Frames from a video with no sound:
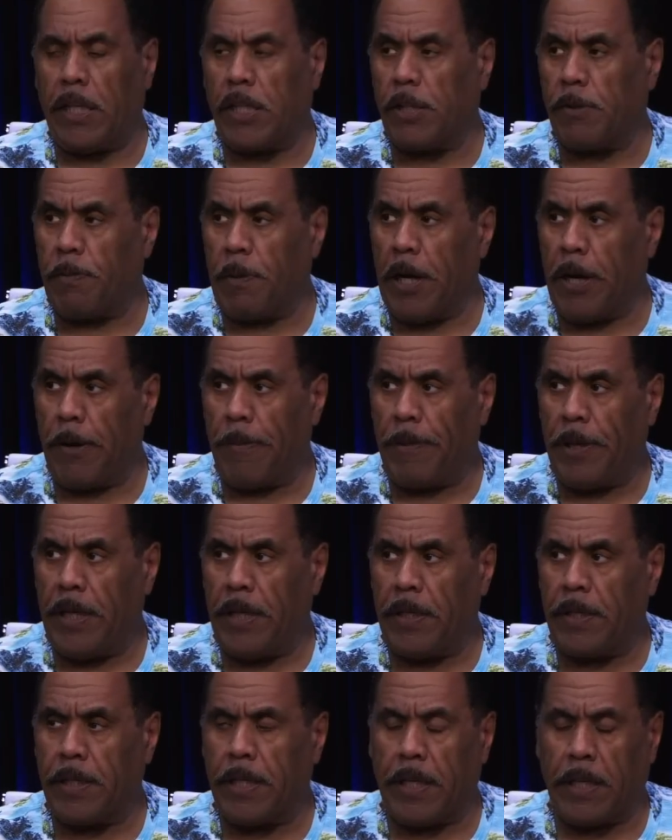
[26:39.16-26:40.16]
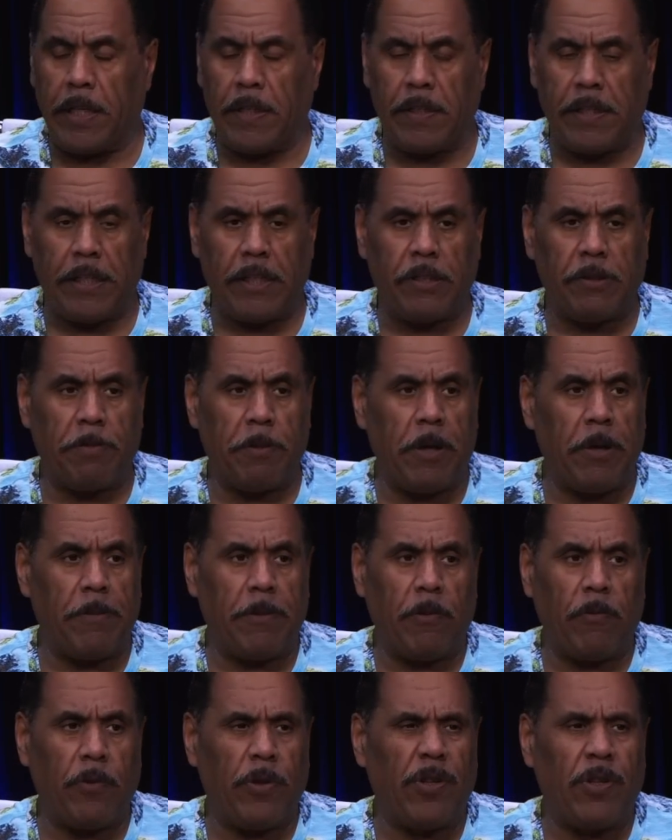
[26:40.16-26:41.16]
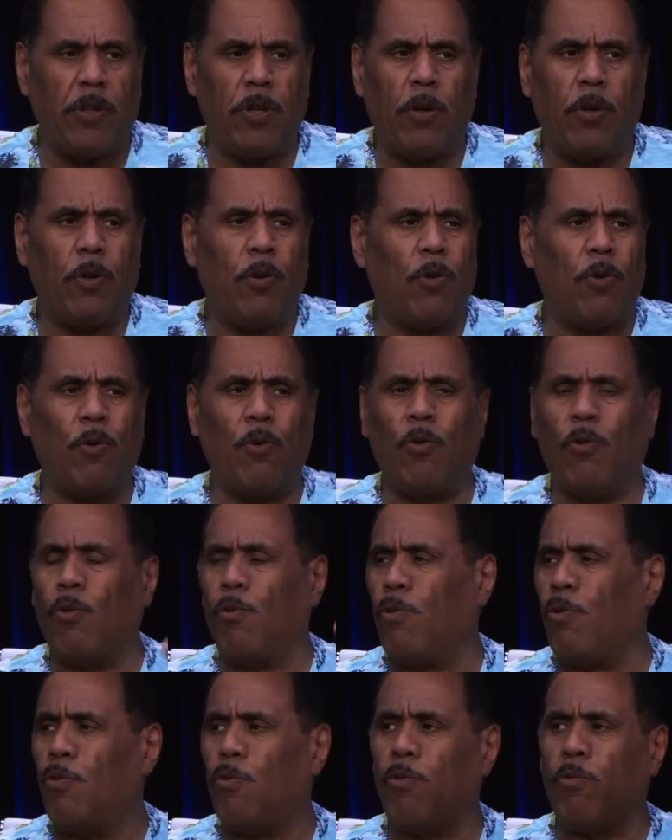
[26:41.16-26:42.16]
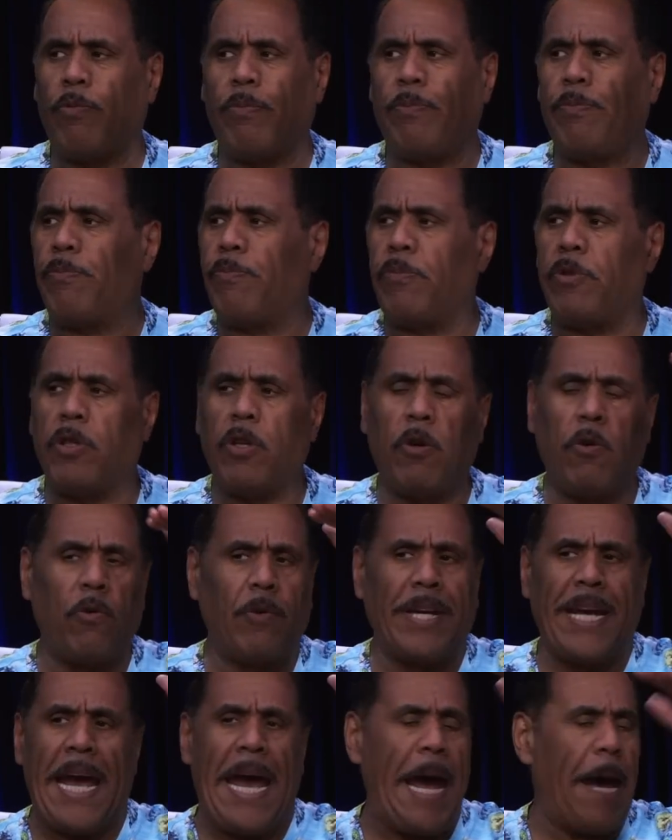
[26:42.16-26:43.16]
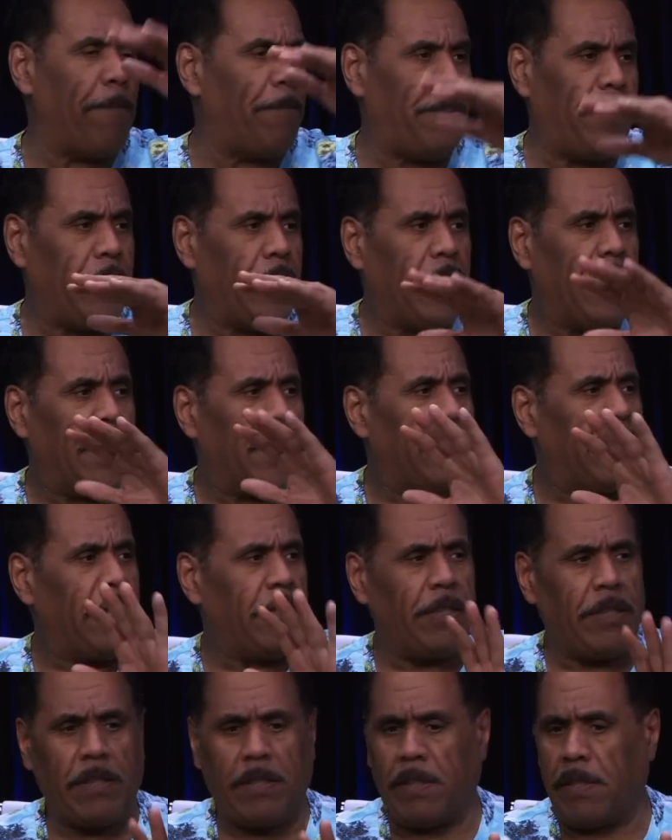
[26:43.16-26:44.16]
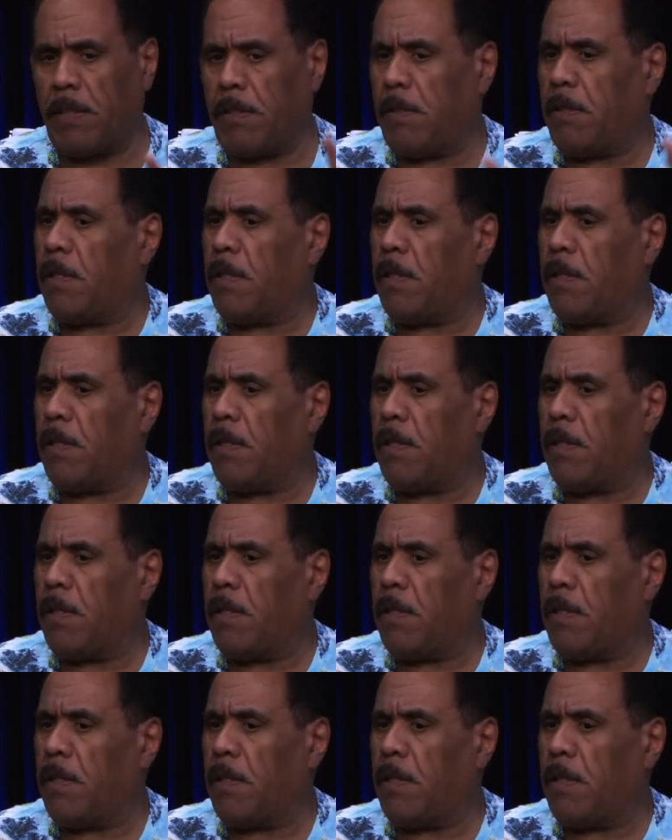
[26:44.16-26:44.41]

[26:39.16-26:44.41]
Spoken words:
experiment, because they experiment with no cap. They just,